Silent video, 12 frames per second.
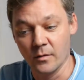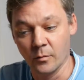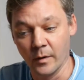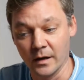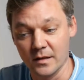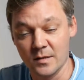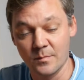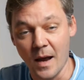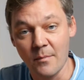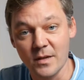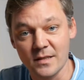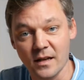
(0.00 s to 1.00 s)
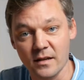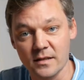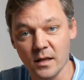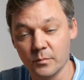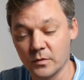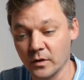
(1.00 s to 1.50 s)
when a spammer
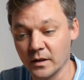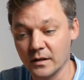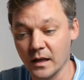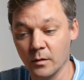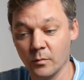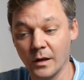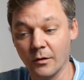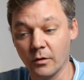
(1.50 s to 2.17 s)
signs up to it, it would